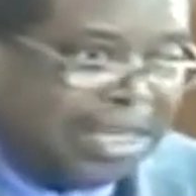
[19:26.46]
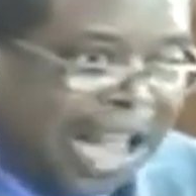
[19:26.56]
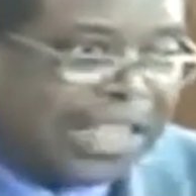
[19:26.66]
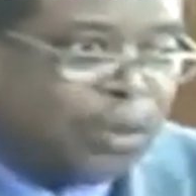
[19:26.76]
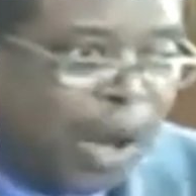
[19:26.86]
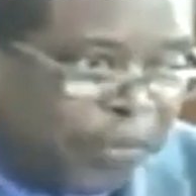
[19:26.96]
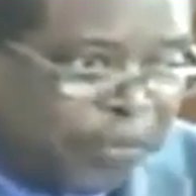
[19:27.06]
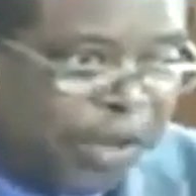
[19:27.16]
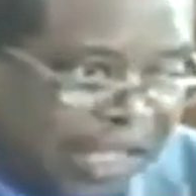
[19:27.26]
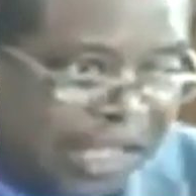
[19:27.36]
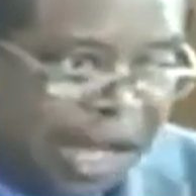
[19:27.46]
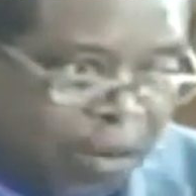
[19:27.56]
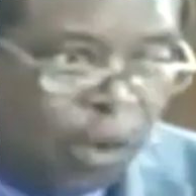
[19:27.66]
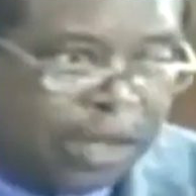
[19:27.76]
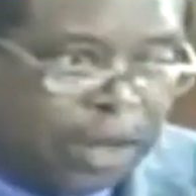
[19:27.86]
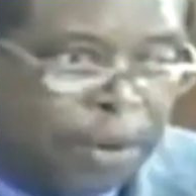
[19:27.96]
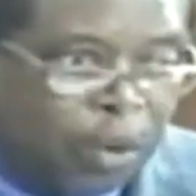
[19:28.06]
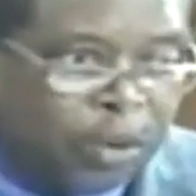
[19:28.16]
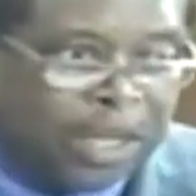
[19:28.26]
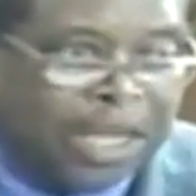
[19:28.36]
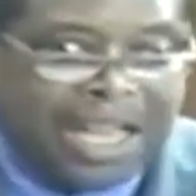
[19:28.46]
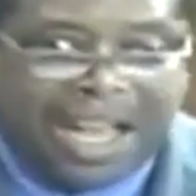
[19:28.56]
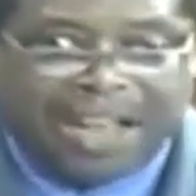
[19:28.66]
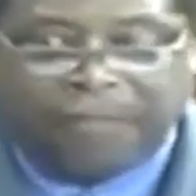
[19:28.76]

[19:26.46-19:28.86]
That's what FINSA was about, a